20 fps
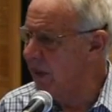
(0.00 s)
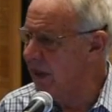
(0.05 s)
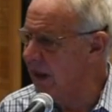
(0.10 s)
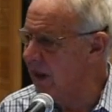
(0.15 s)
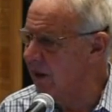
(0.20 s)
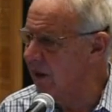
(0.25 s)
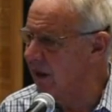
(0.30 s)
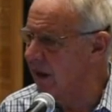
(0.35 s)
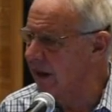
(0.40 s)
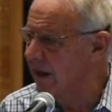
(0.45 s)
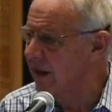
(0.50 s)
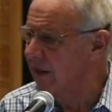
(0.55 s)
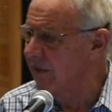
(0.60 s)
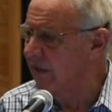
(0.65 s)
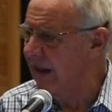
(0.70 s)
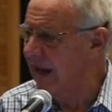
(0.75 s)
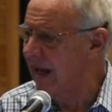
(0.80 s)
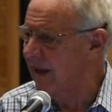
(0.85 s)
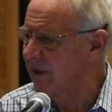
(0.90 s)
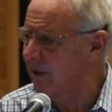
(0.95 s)
we don't like
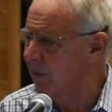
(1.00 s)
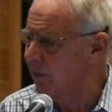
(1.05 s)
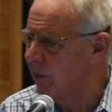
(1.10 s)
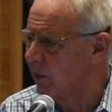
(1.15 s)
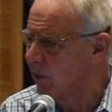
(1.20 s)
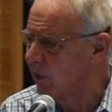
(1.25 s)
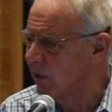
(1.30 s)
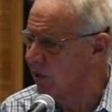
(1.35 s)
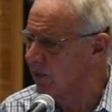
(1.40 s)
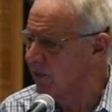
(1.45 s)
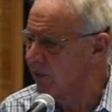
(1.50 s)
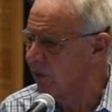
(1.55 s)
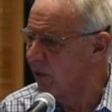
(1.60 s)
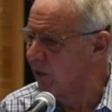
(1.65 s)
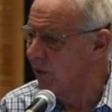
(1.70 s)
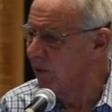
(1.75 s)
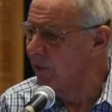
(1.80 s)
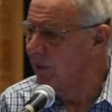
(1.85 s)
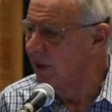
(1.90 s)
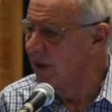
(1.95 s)
giving out the booklet
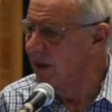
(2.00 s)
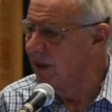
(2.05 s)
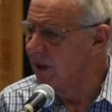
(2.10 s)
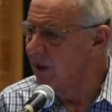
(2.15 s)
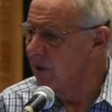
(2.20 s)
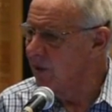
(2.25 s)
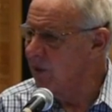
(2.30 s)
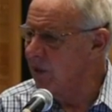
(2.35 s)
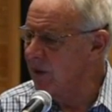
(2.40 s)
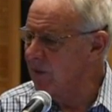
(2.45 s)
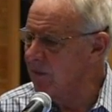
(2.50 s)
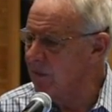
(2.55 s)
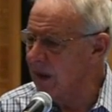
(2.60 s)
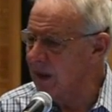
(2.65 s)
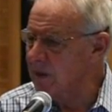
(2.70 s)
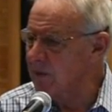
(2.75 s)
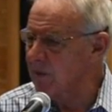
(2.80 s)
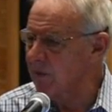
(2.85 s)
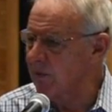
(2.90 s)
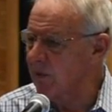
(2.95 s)
form. We'd
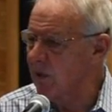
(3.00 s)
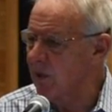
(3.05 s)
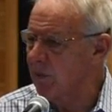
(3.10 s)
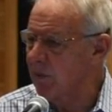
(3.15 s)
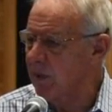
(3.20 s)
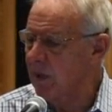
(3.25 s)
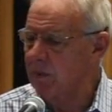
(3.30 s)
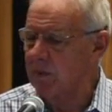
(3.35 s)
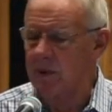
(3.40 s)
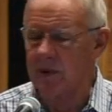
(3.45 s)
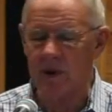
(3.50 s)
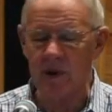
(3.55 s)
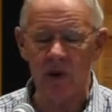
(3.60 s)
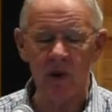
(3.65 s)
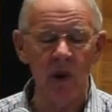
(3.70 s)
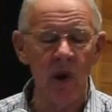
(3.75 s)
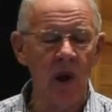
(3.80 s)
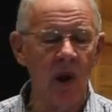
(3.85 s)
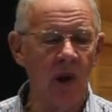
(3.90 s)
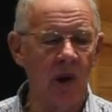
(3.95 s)
much prefer people
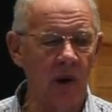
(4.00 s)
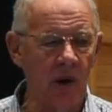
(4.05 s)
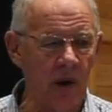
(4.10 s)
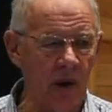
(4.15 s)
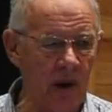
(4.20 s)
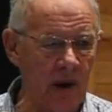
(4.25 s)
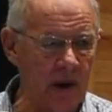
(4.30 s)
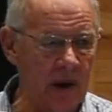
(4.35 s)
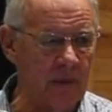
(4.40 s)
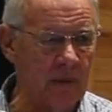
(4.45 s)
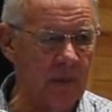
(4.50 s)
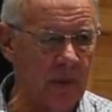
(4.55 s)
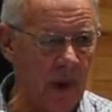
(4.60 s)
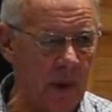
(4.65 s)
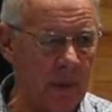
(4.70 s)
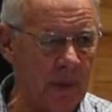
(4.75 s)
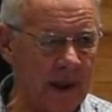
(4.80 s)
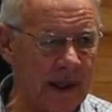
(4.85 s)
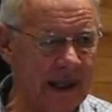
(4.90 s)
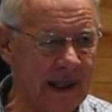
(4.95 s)
to learn it
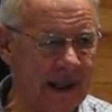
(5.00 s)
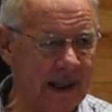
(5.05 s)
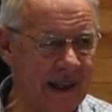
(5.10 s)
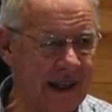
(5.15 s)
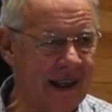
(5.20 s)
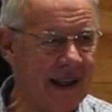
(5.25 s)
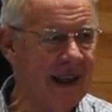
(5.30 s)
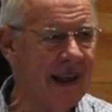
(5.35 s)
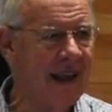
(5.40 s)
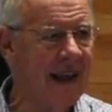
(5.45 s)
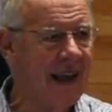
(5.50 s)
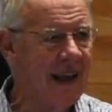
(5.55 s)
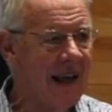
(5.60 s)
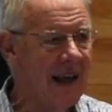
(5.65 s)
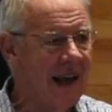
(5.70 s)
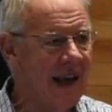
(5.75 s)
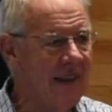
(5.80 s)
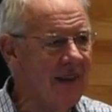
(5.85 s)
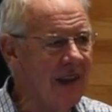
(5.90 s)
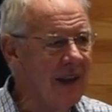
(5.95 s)
properly
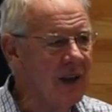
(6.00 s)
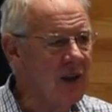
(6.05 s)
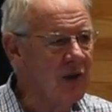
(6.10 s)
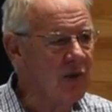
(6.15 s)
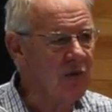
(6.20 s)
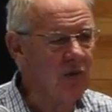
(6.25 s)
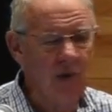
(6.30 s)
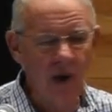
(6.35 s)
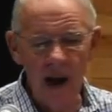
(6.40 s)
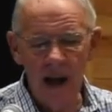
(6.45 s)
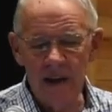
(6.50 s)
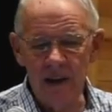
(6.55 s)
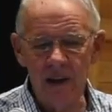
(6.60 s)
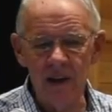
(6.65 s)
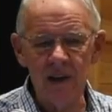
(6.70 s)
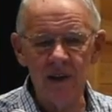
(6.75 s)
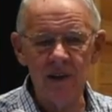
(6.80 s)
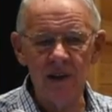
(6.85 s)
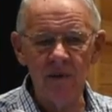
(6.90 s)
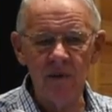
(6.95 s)
and then just write
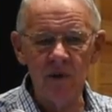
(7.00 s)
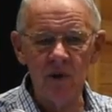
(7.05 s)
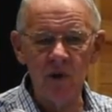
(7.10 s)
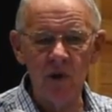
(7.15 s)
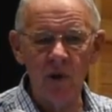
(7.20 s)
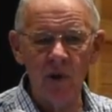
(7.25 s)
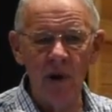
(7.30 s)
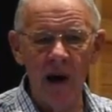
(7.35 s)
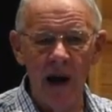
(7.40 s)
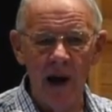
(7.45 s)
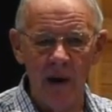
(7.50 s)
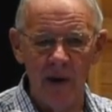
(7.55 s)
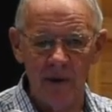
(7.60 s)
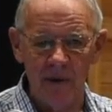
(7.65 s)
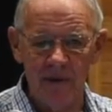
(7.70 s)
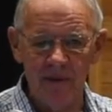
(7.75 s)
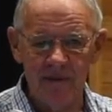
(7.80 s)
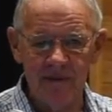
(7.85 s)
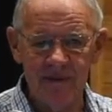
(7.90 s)
it as if it's your own.